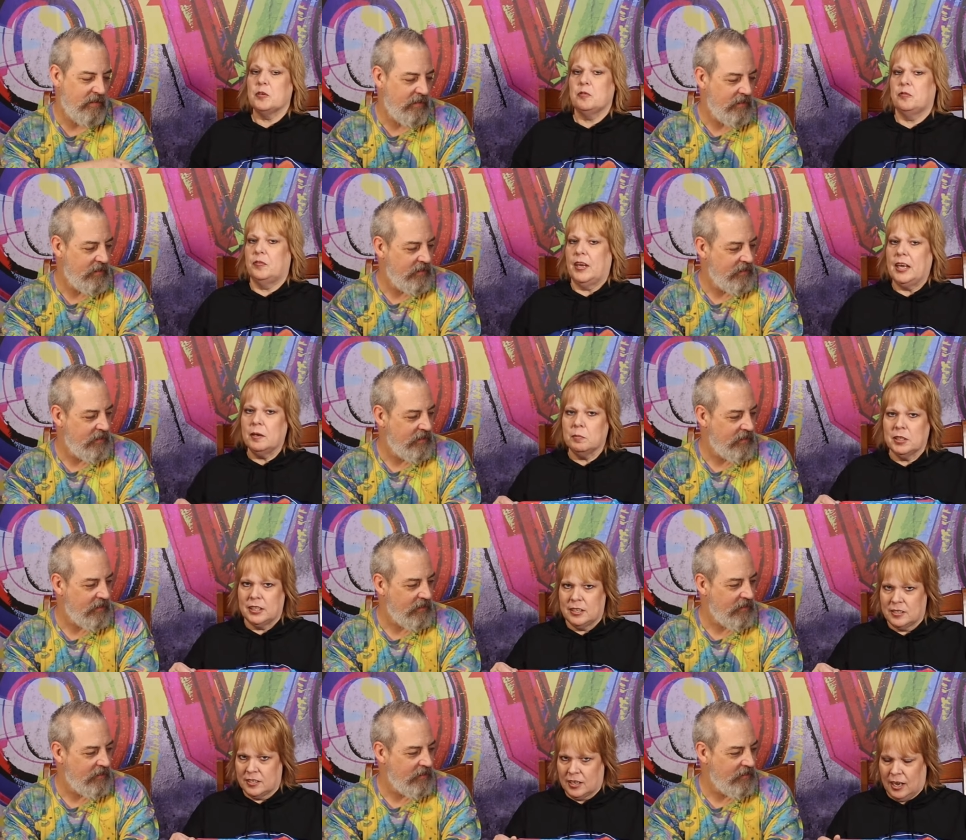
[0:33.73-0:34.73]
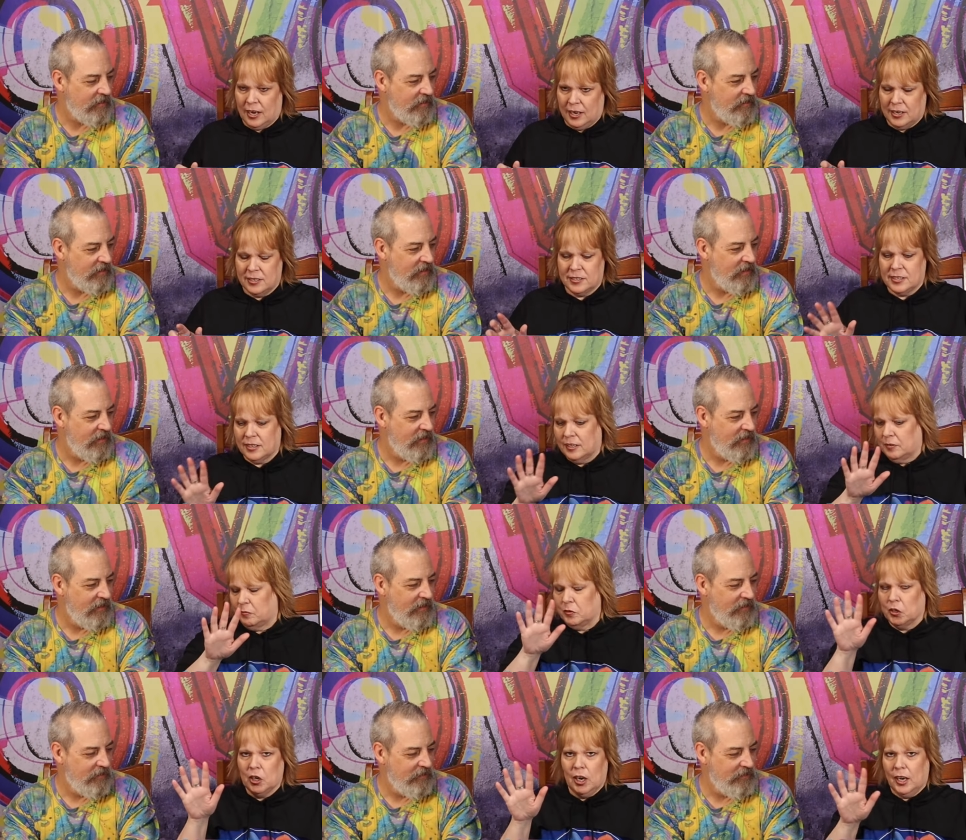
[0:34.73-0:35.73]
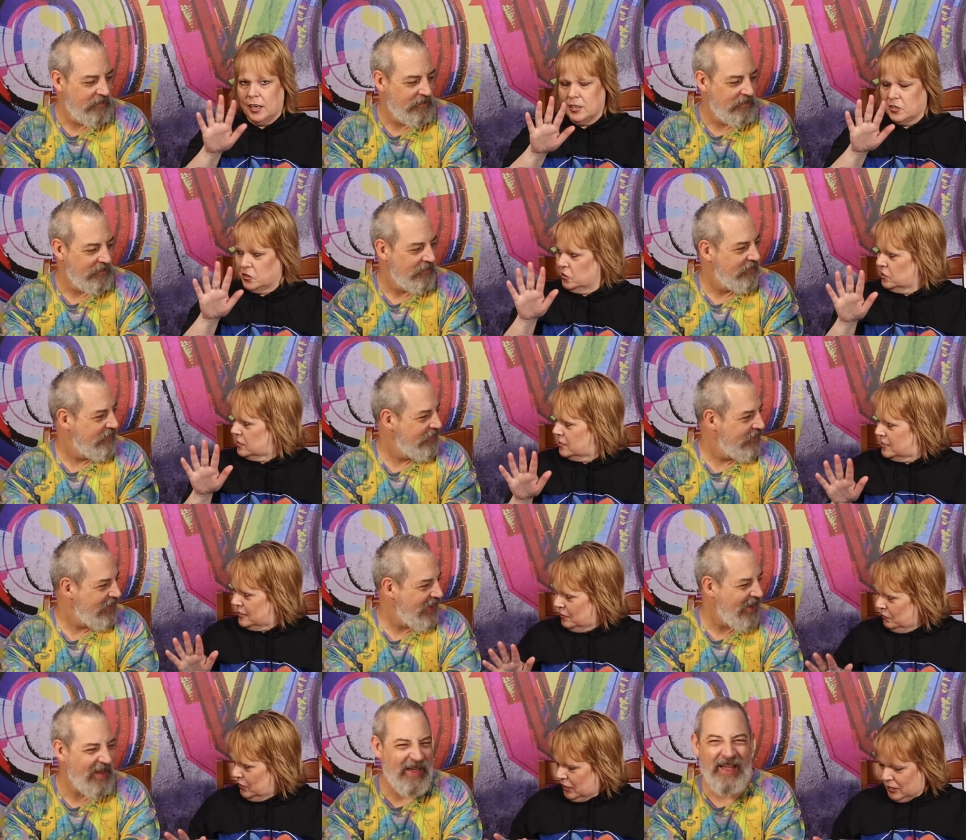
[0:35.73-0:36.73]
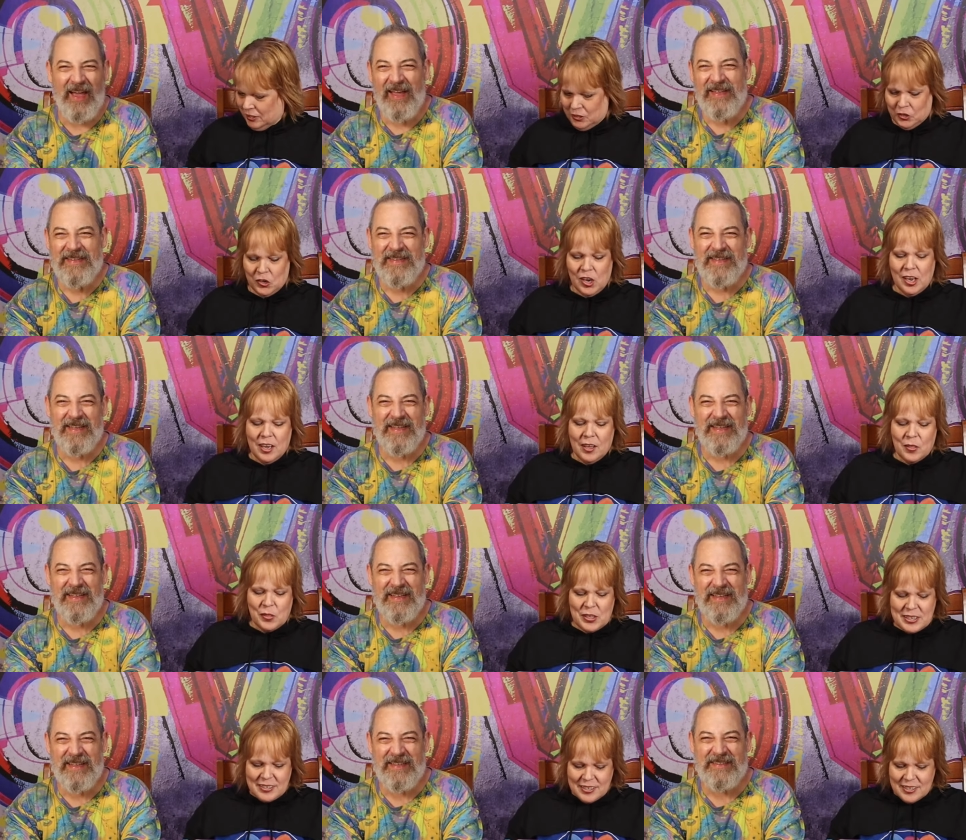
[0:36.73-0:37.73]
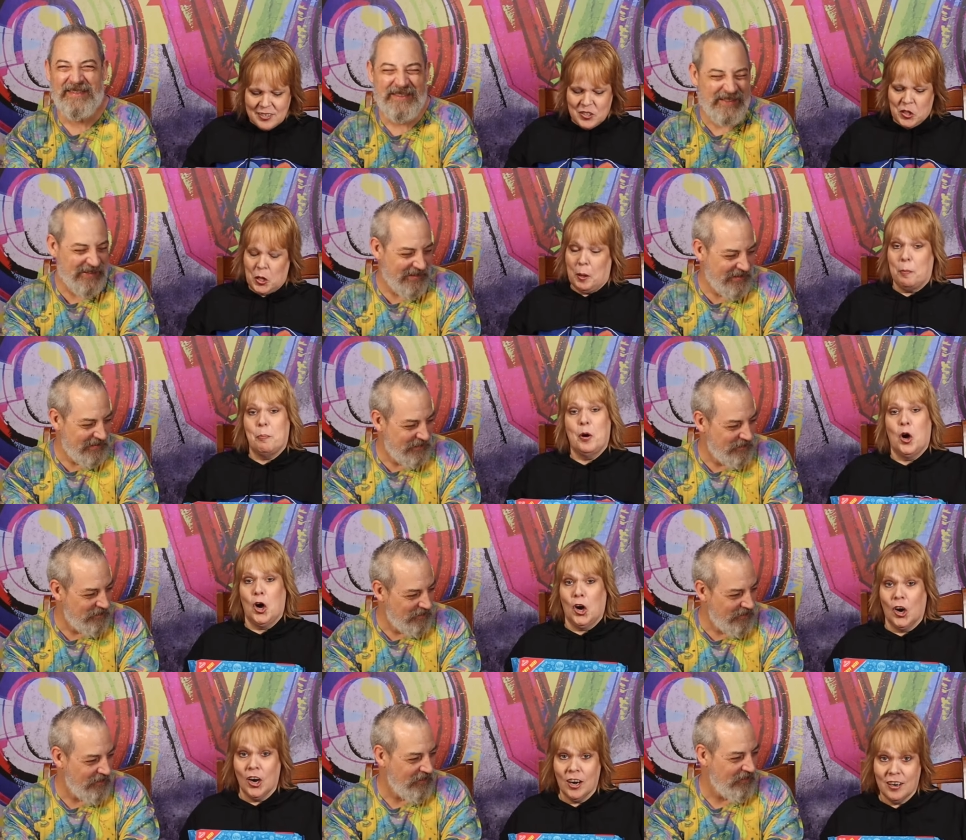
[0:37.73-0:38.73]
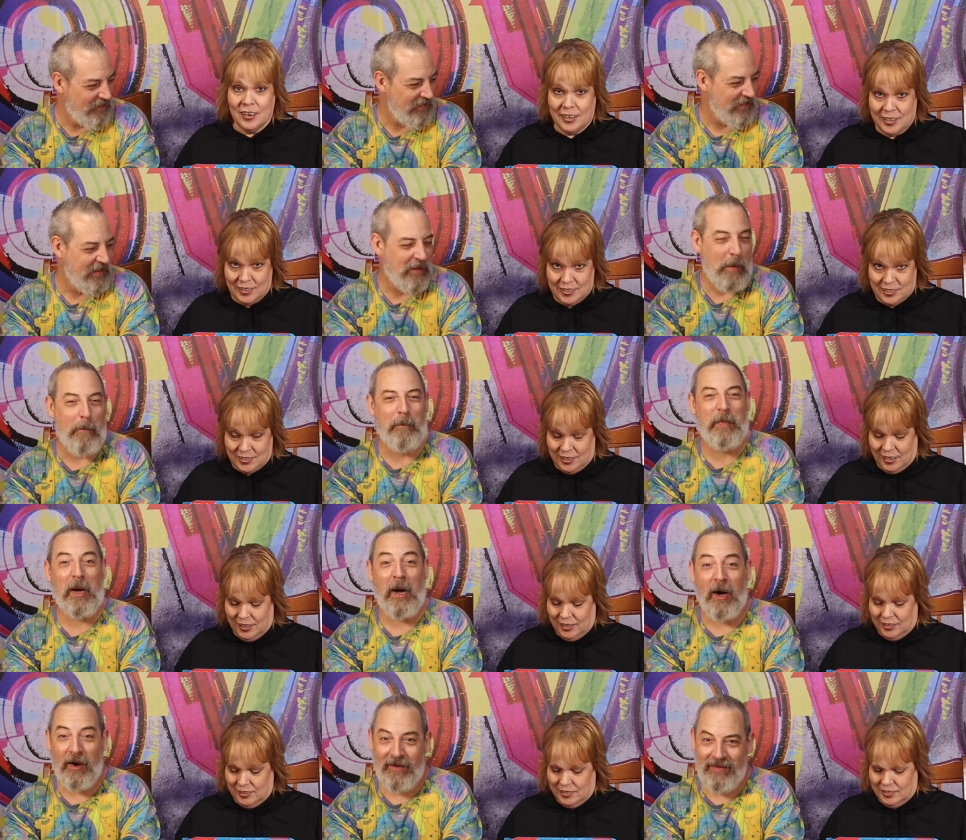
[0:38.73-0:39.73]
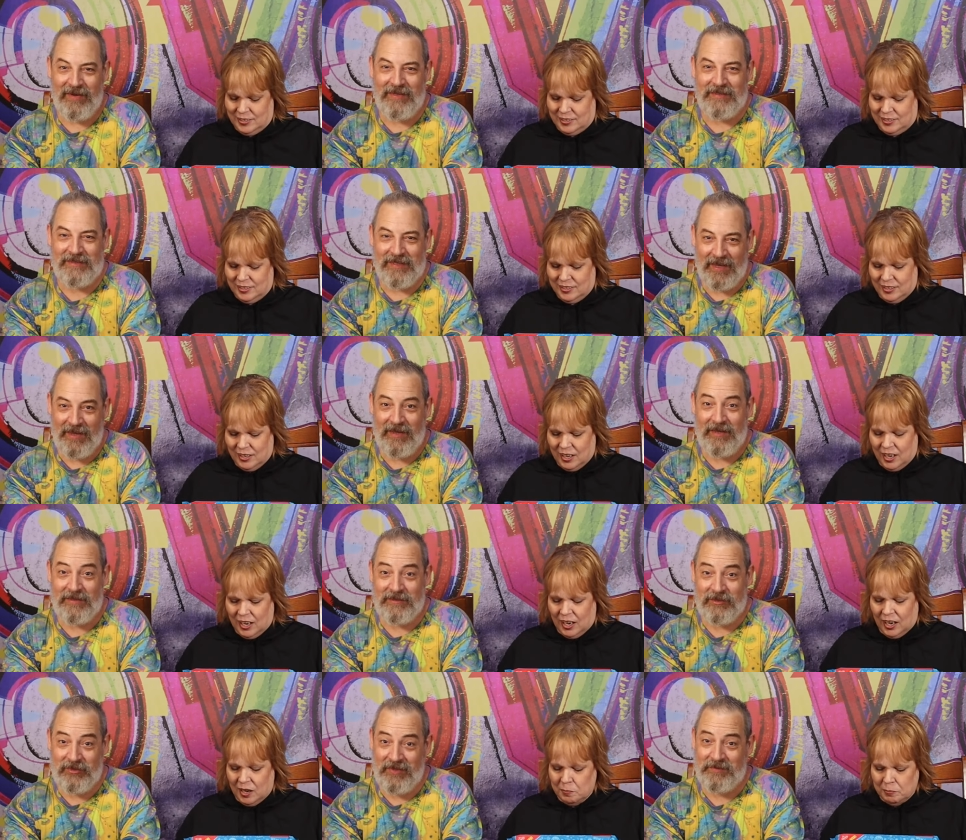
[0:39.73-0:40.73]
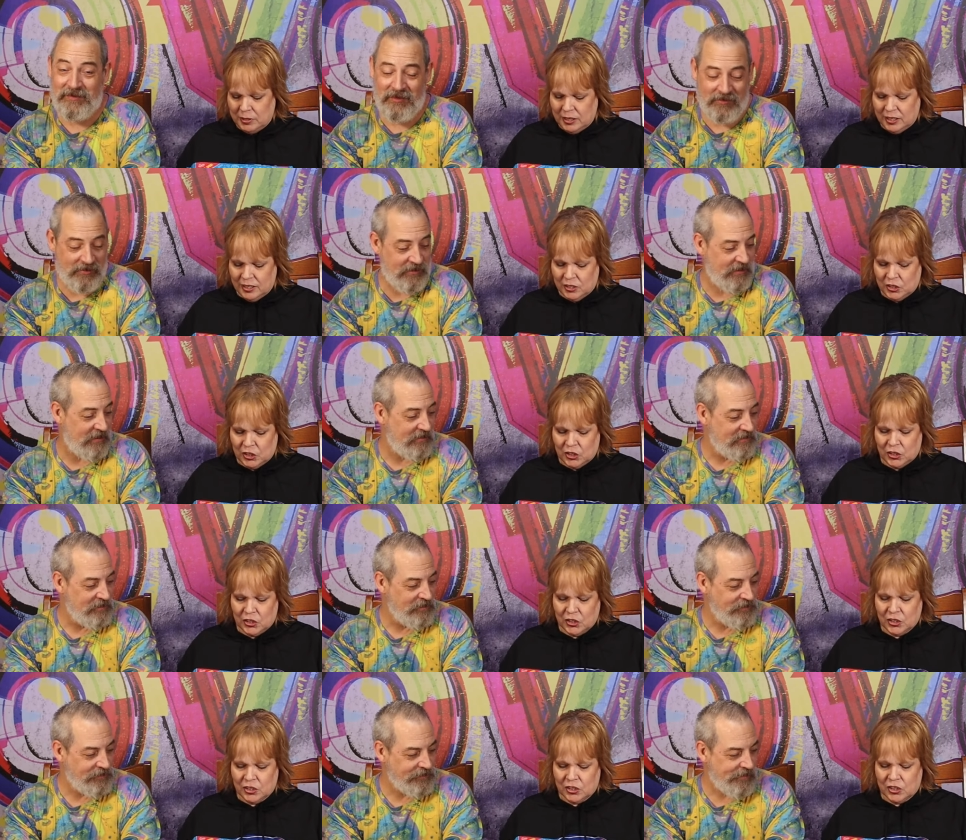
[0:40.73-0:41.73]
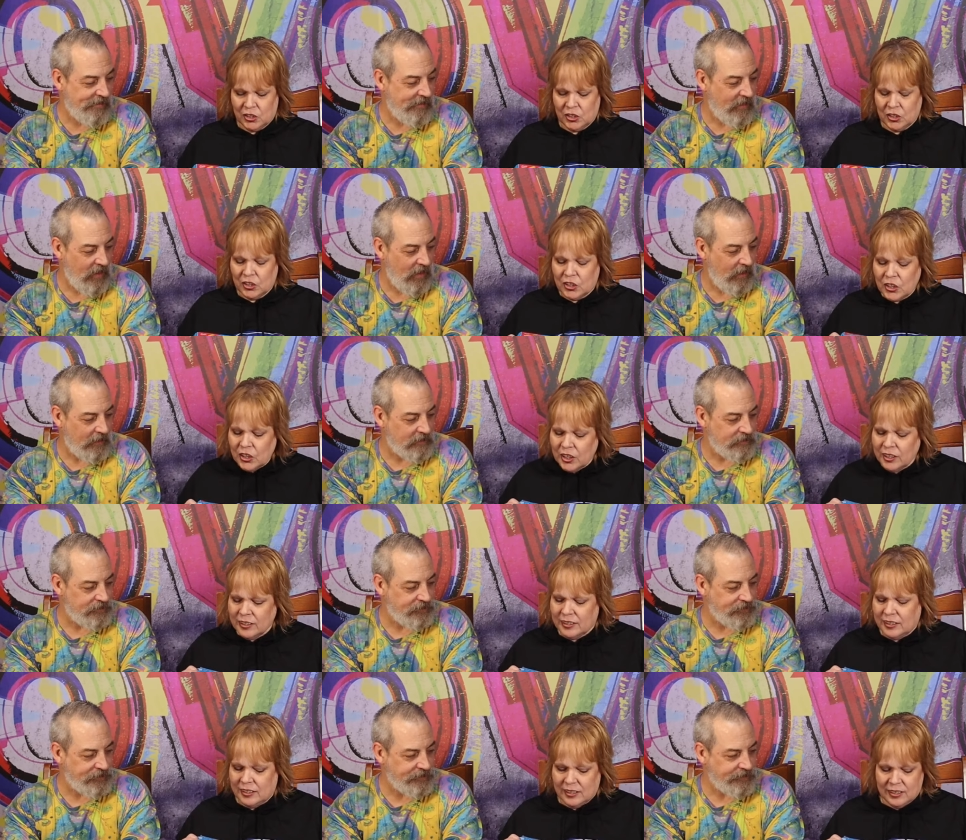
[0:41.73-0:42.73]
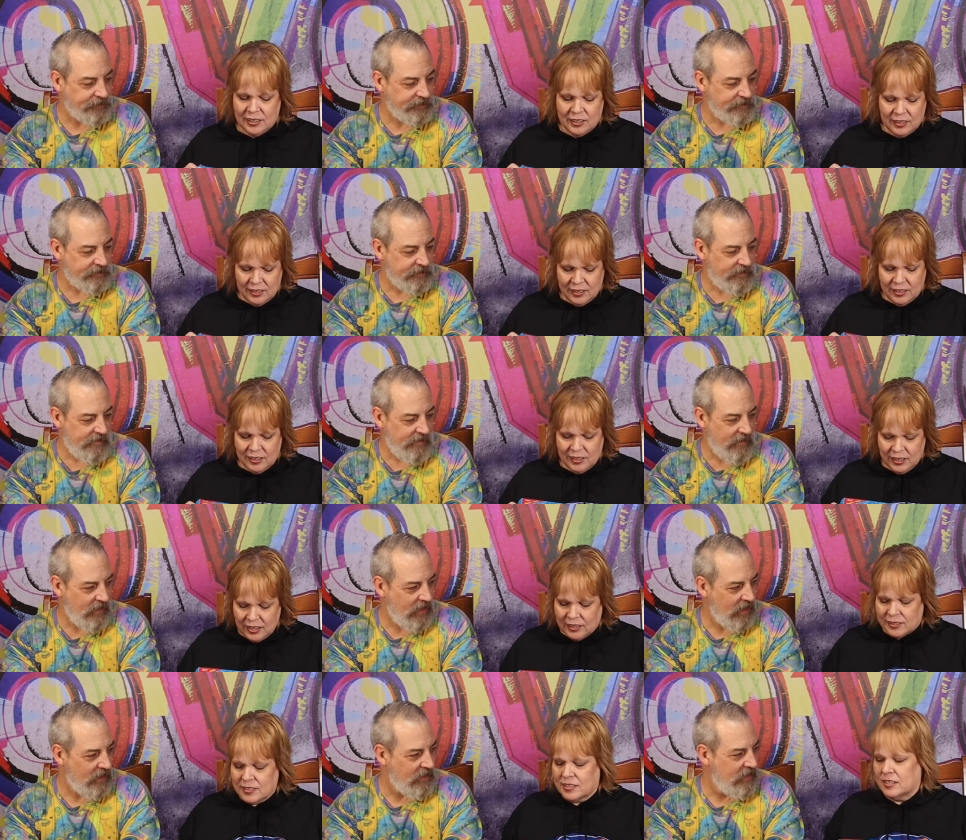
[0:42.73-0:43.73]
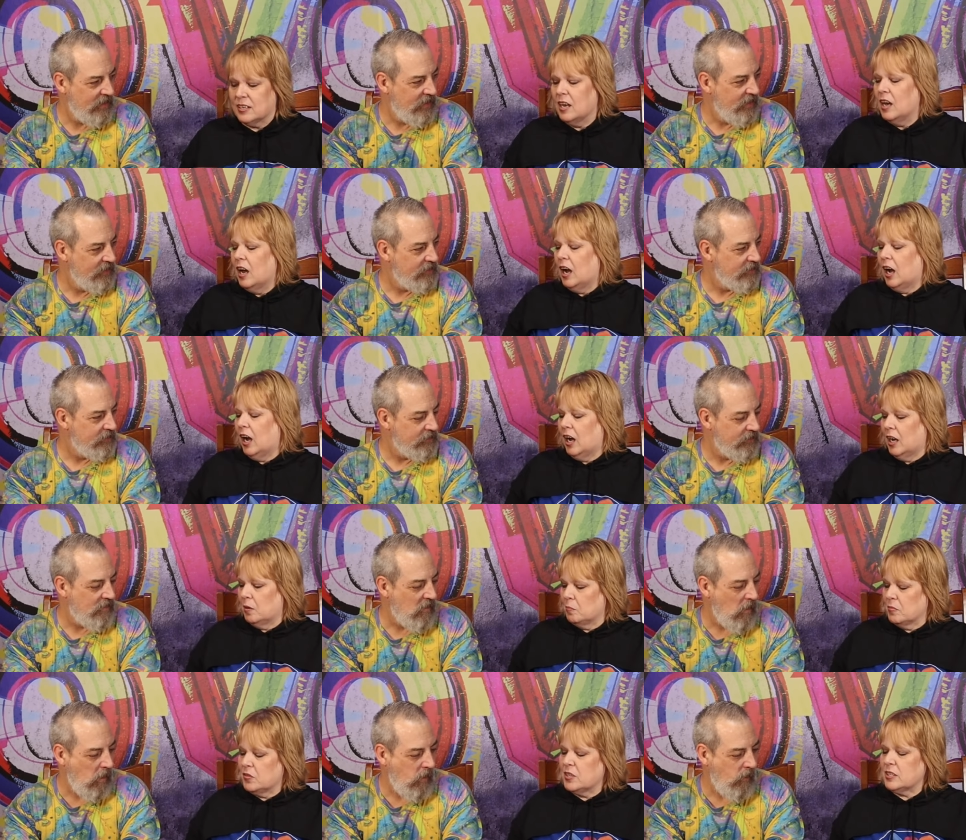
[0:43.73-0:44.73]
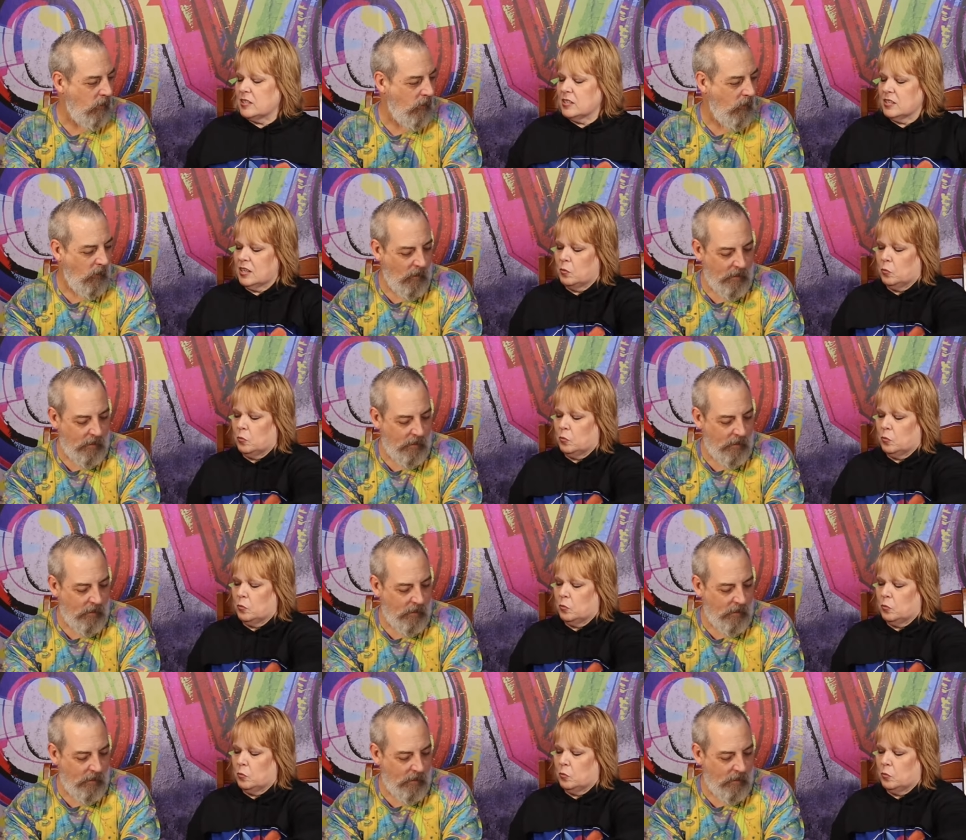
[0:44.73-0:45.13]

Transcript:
Speaker 1: the family size, if your eyes are deceiving you. This is the party size.
Speaker 2: Party size.
Speaker 1: I mean, goodness. This is